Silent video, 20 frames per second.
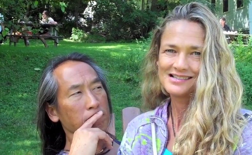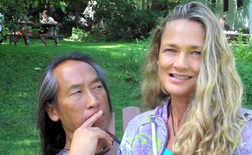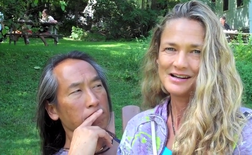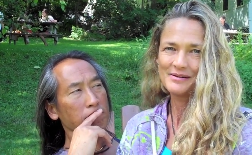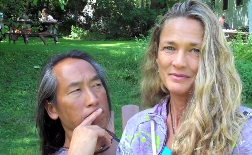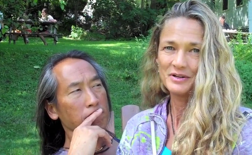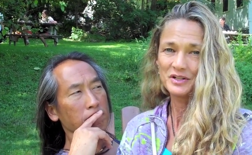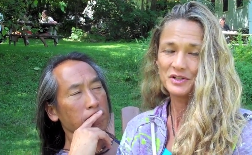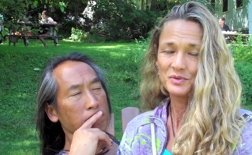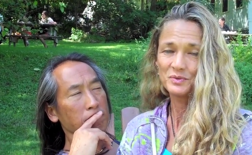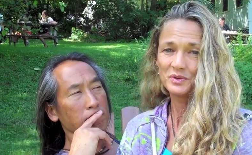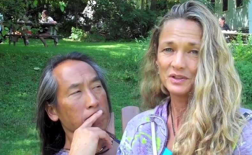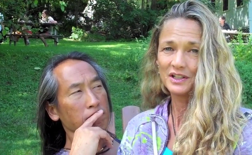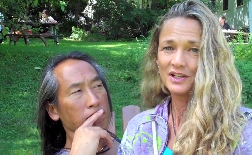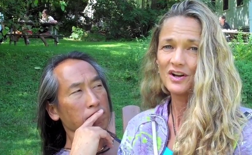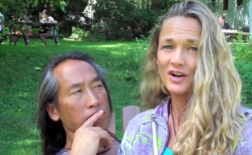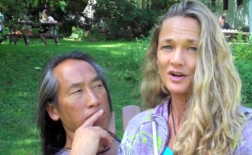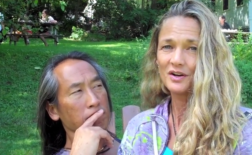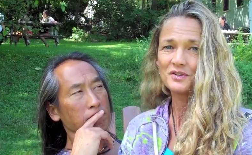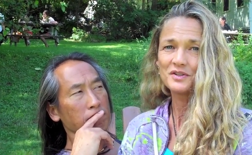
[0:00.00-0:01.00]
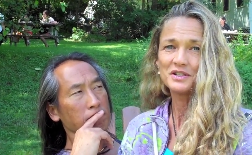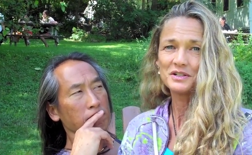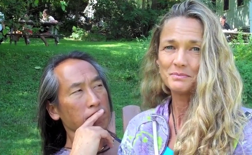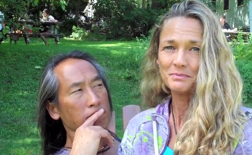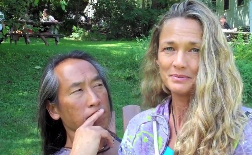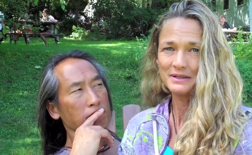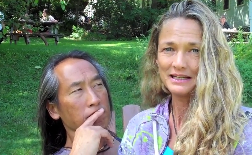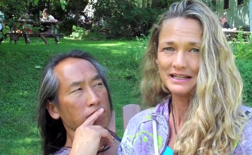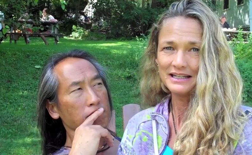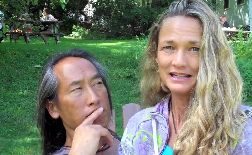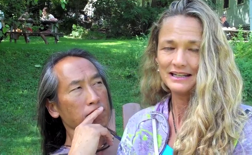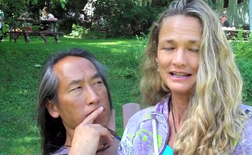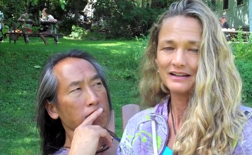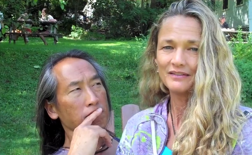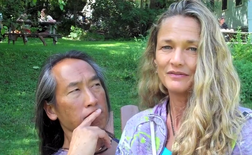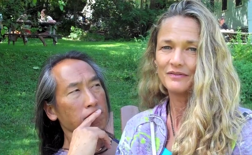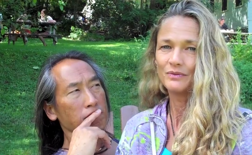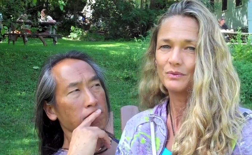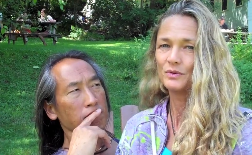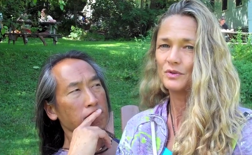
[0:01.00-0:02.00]
Speaker 1: I mean, it's really hard to be
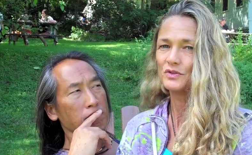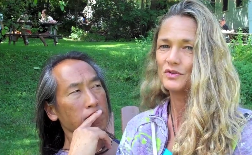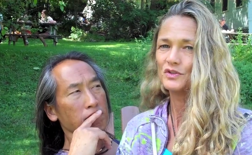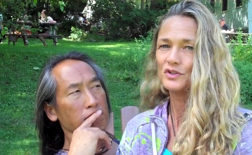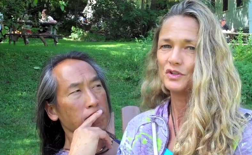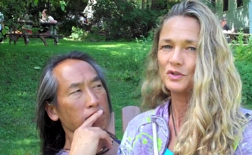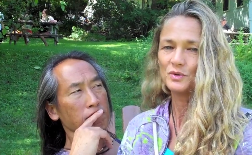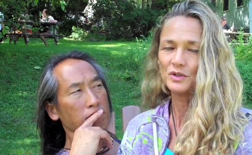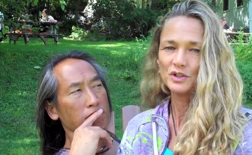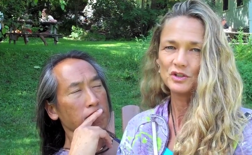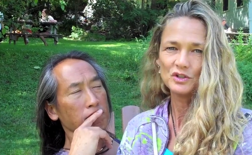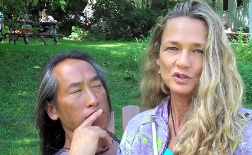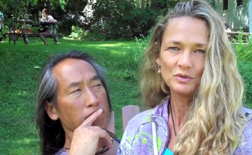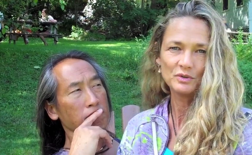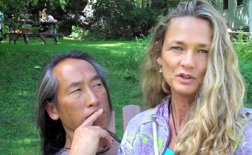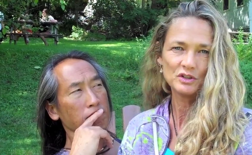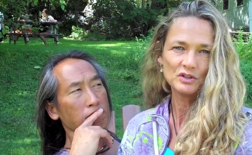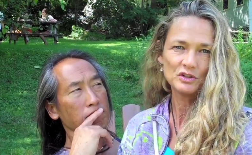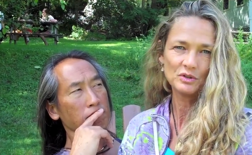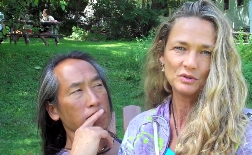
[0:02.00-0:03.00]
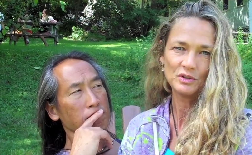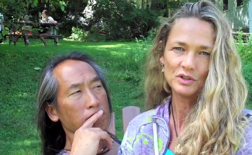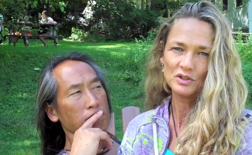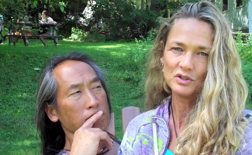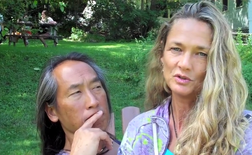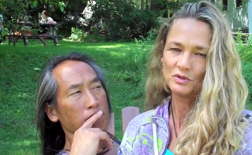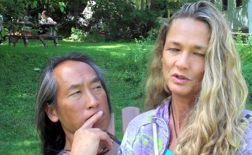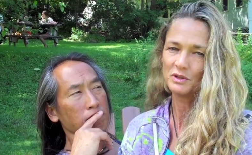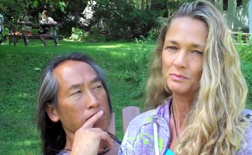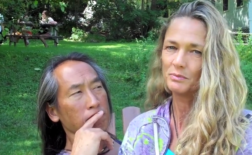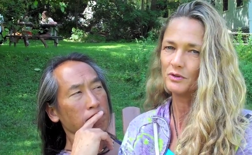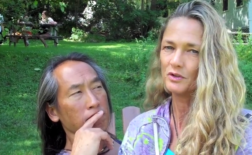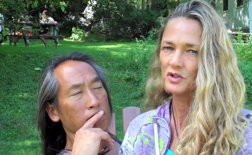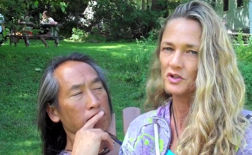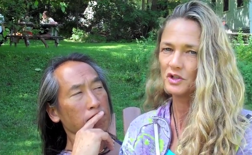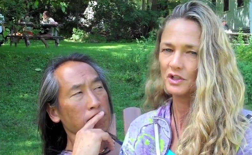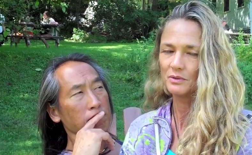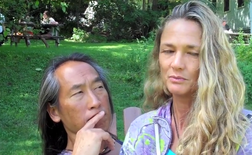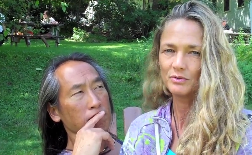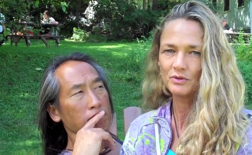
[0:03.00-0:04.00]
if we're doing, doing, doing, doing,
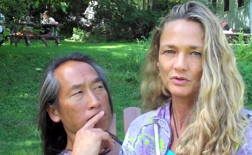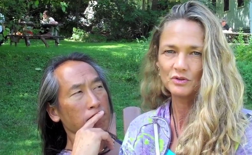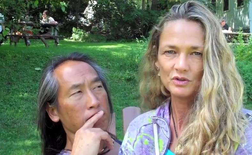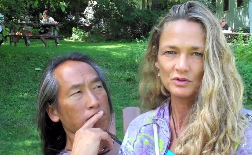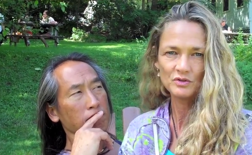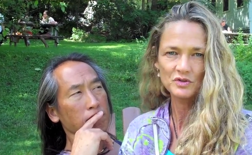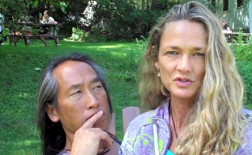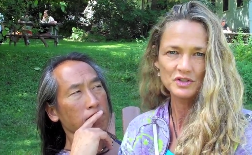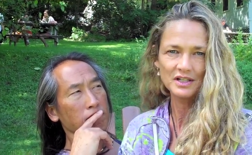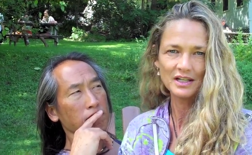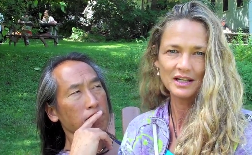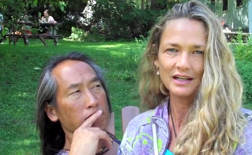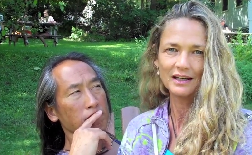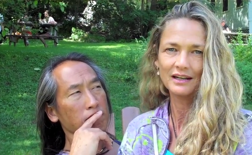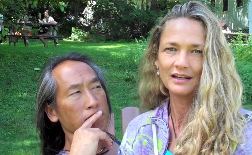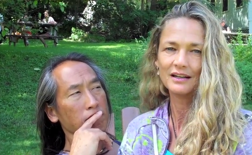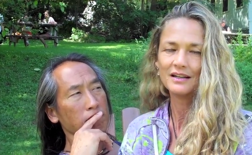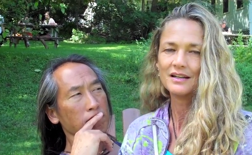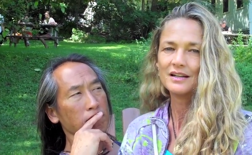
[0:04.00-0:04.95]
pushing, producing,